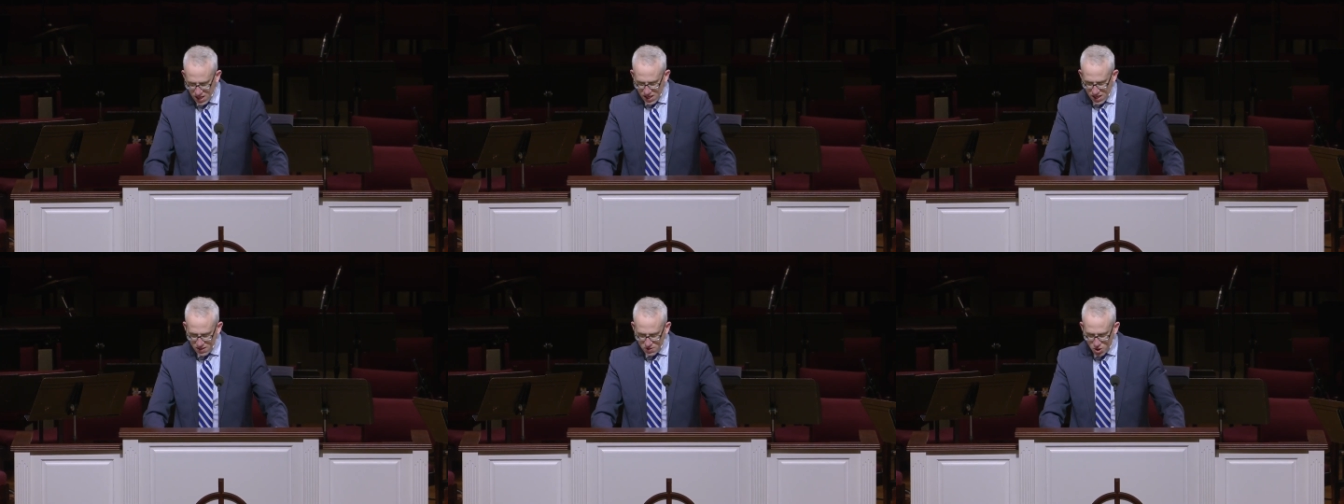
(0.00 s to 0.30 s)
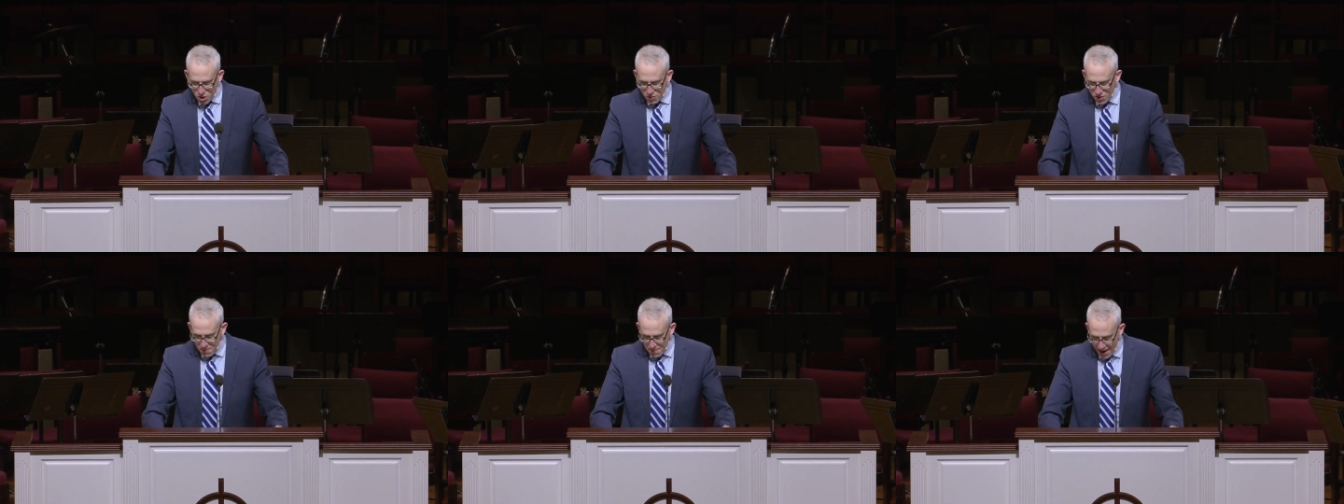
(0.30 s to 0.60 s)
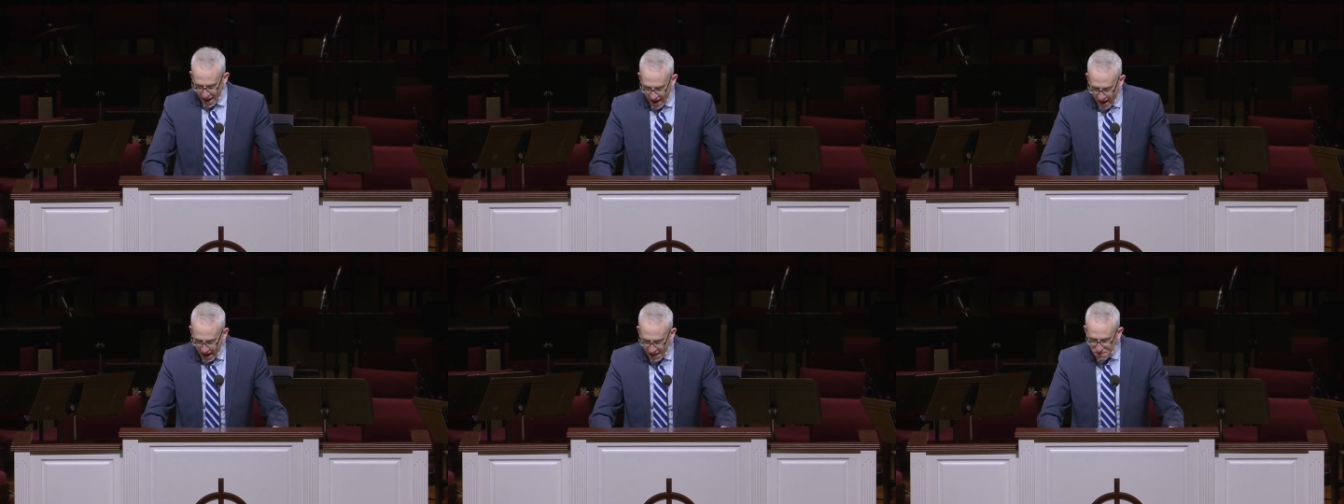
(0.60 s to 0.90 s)
And so the
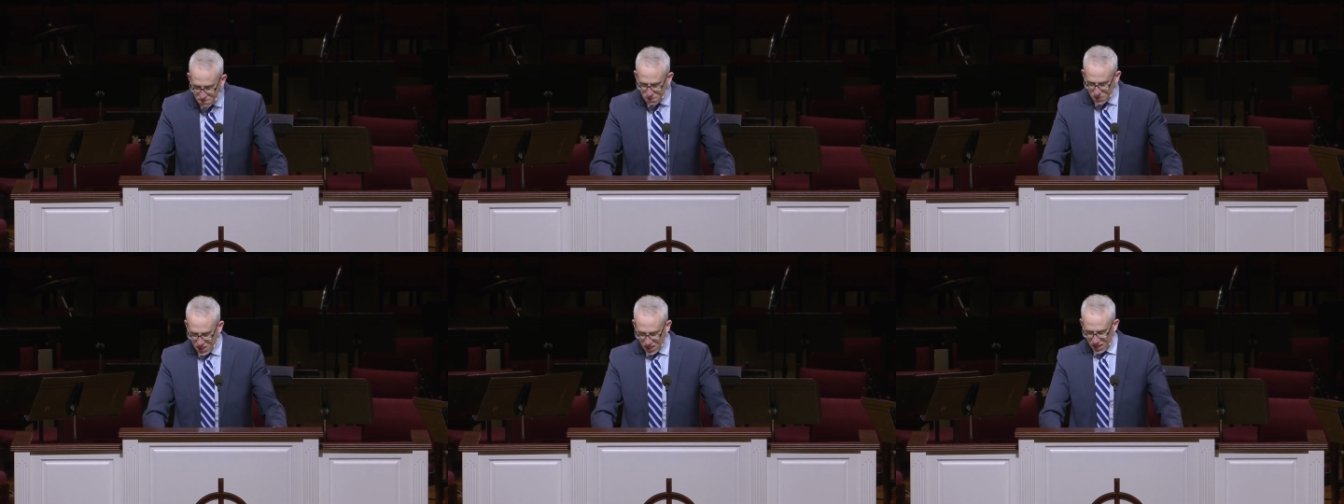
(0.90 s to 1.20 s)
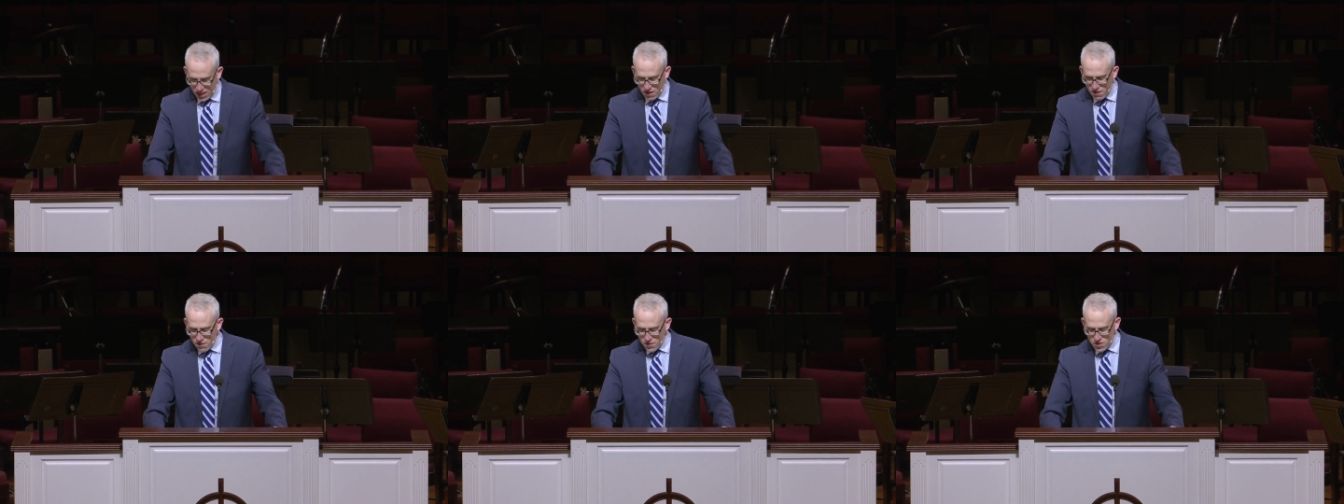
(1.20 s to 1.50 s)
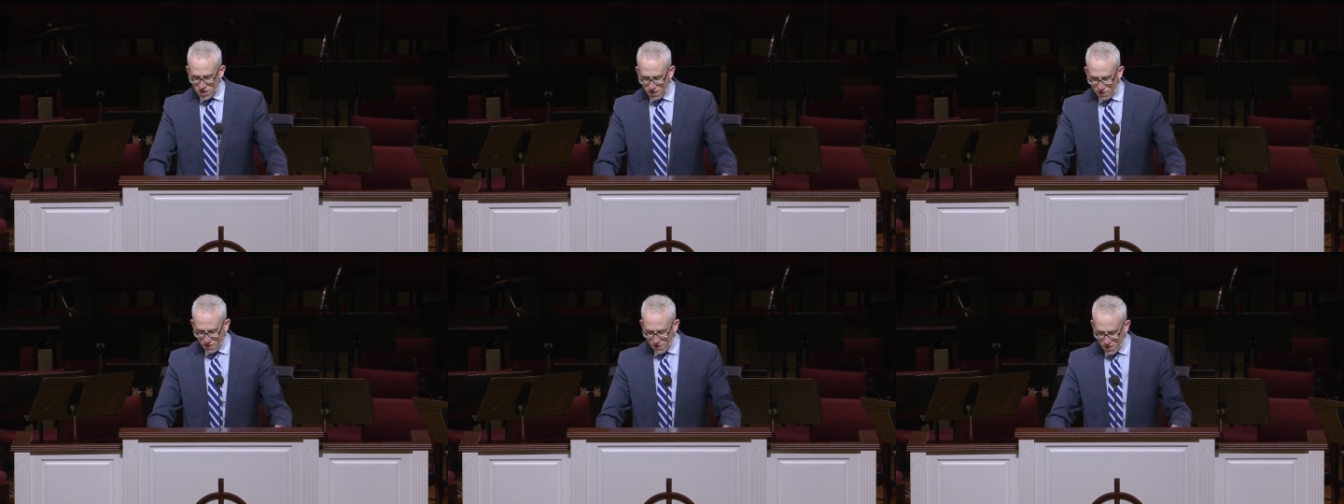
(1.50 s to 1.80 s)
man
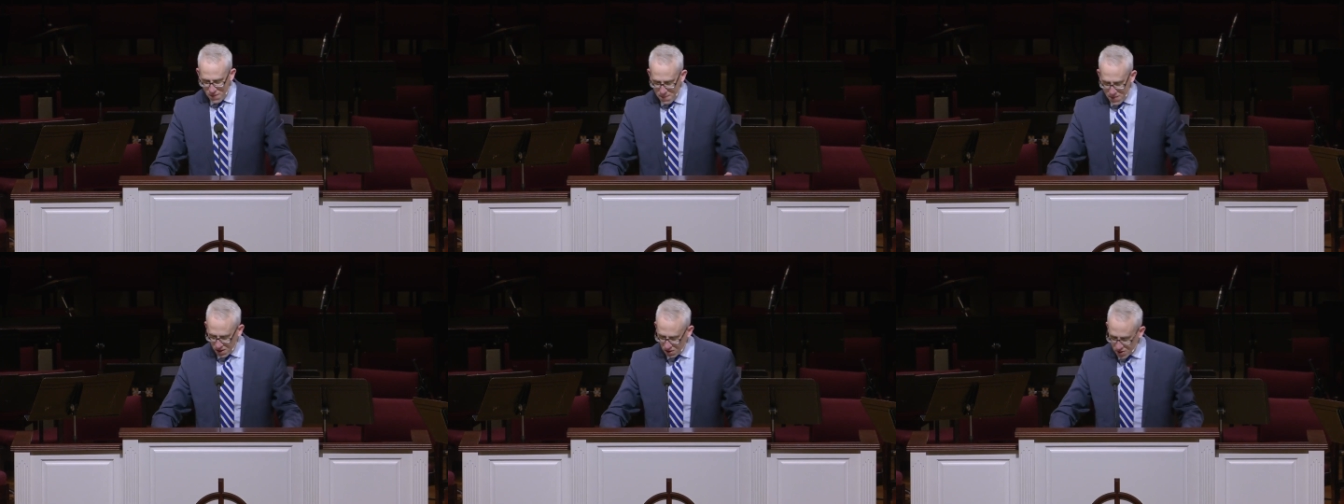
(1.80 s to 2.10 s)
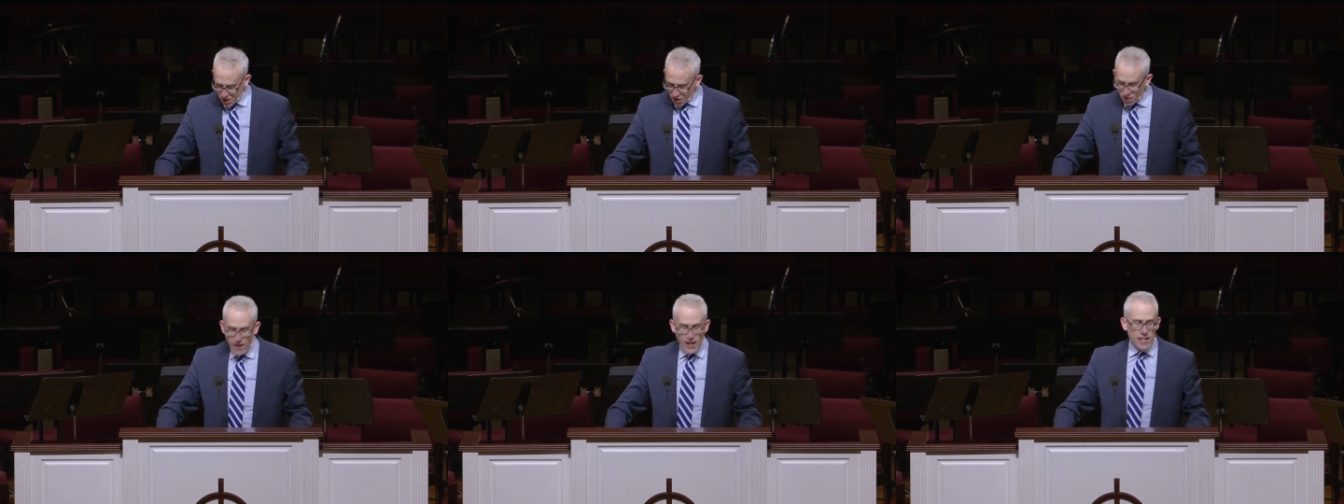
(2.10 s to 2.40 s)
gives a familiar